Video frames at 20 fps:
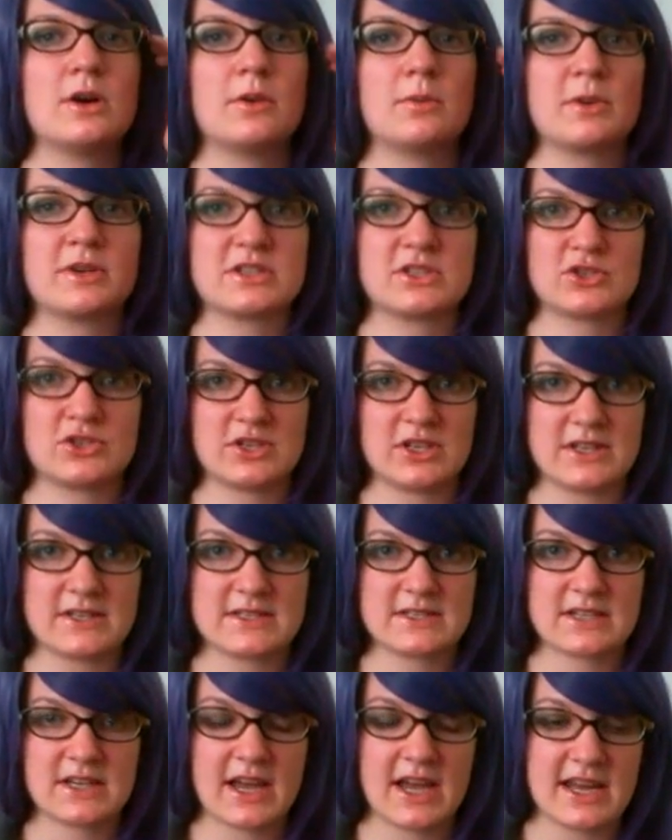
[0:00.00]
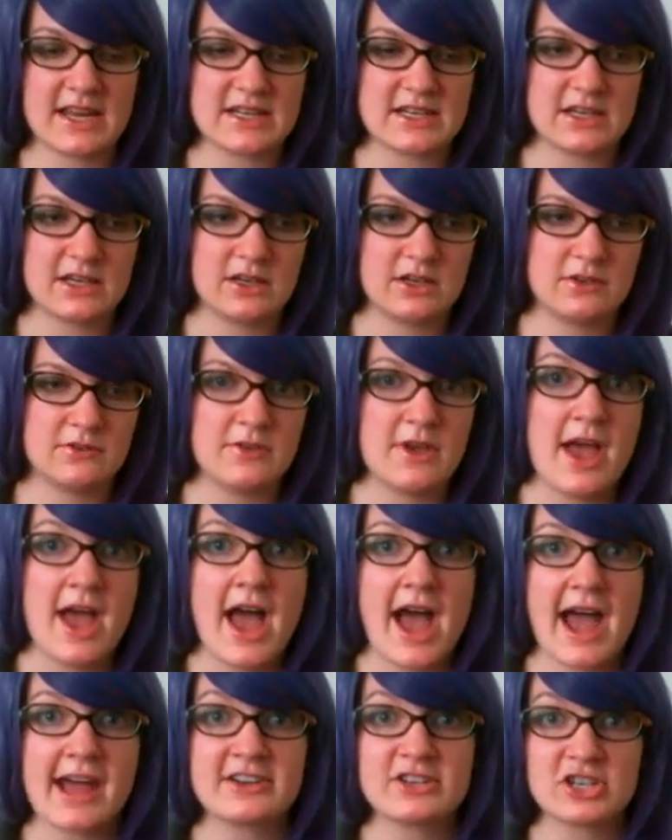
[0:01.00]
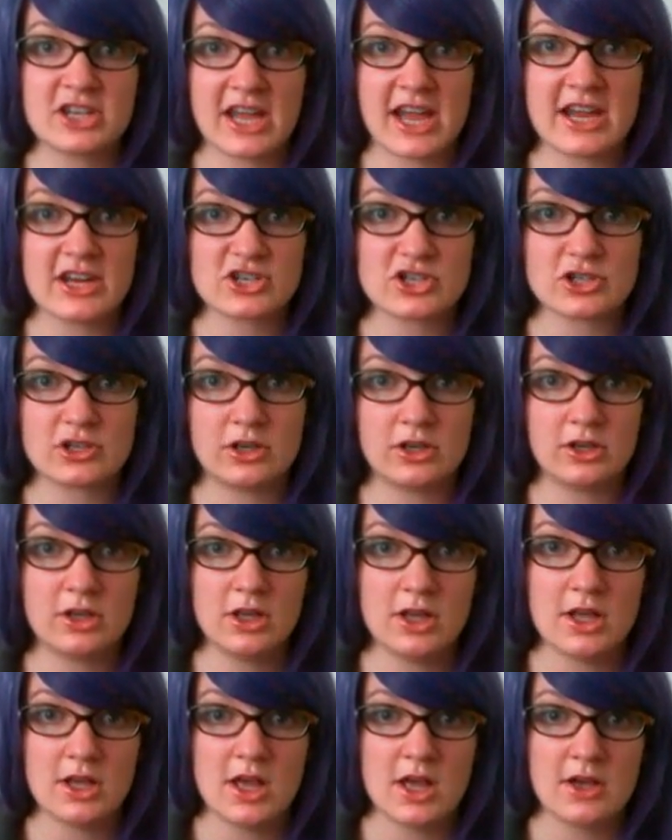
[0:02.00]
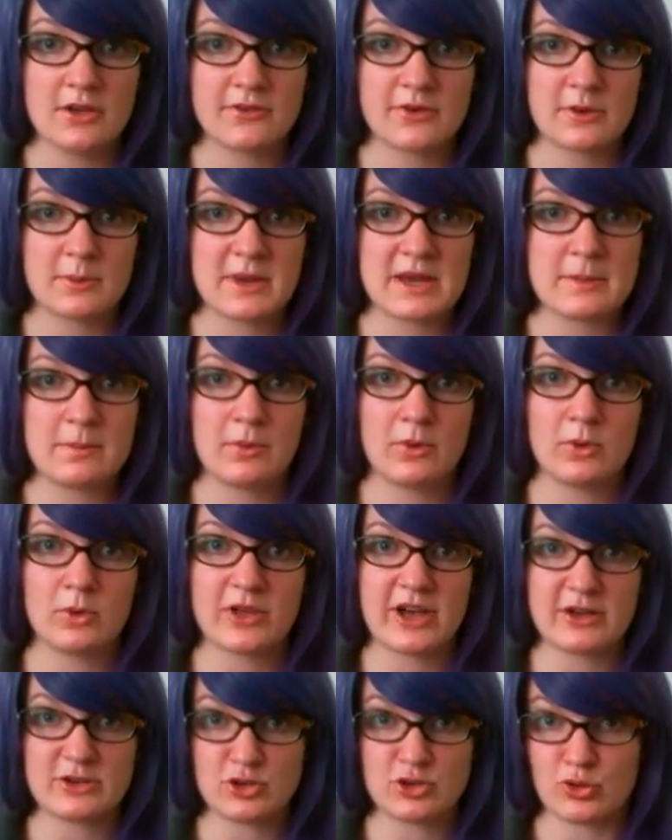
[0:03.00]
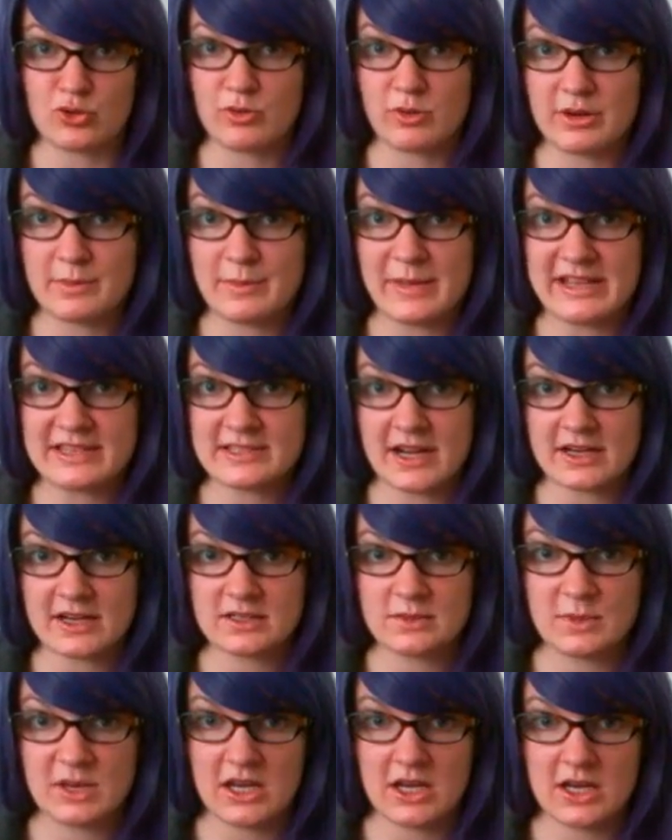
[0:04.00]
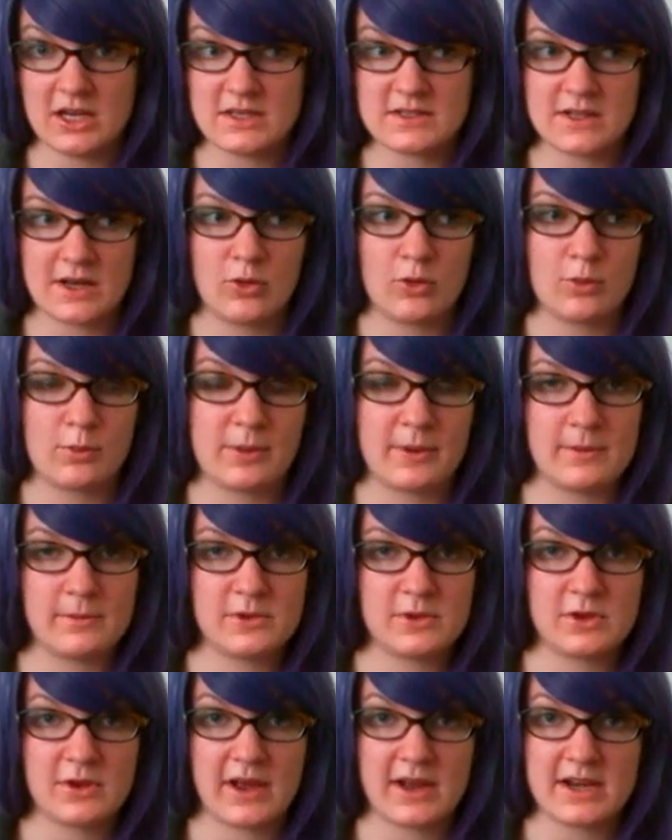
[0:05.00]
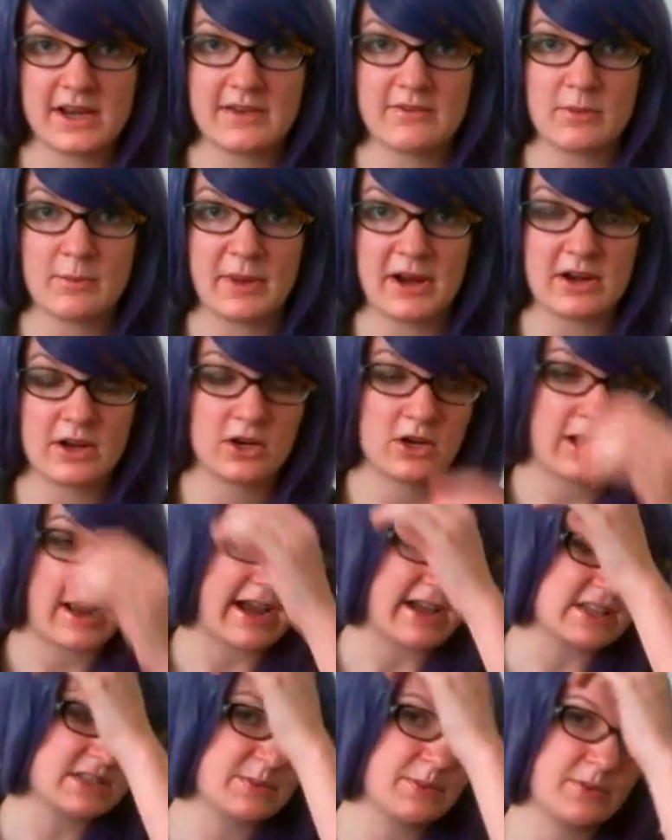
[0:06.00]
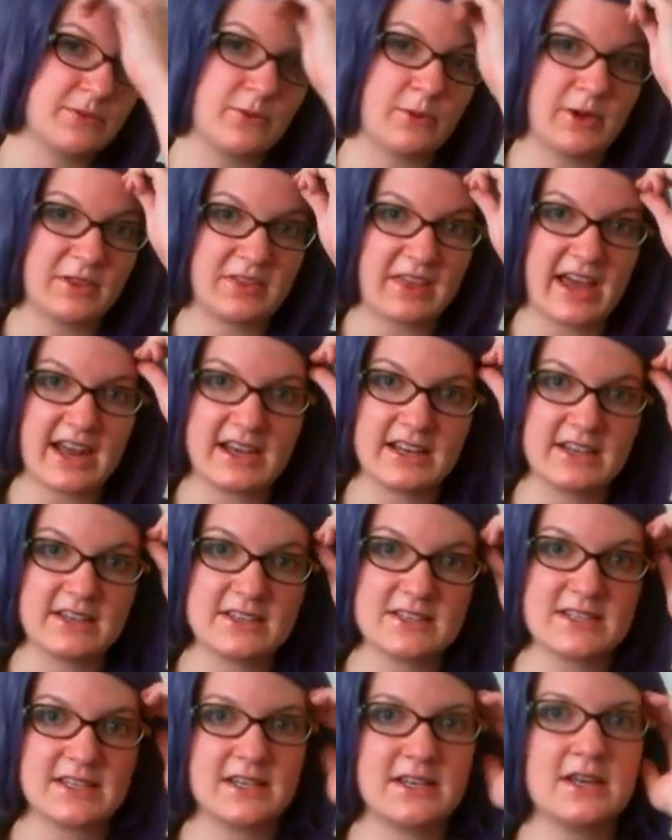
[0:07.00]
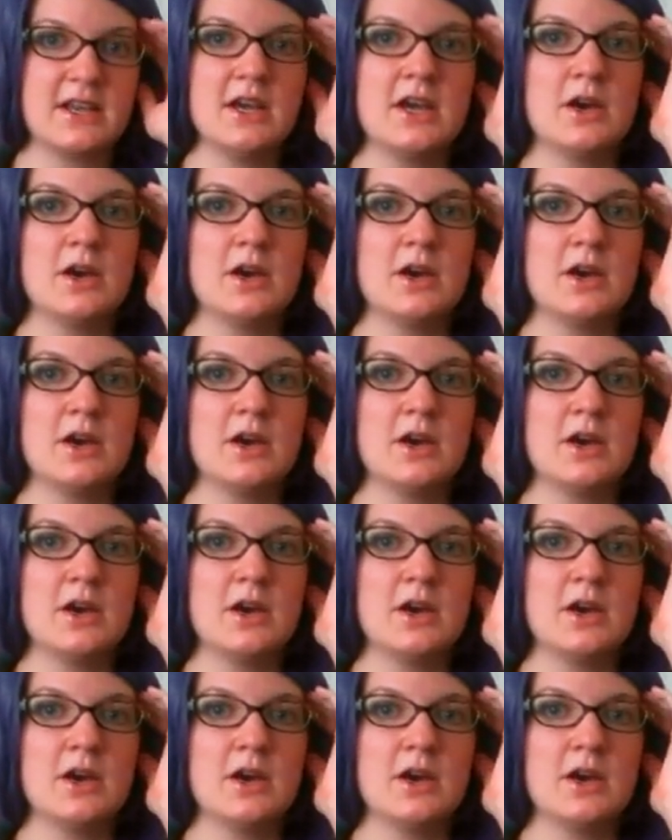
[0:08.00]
was just kind of educational for people that don't know what a mastectomy is. I hope you kind of have a better grasp of what that is and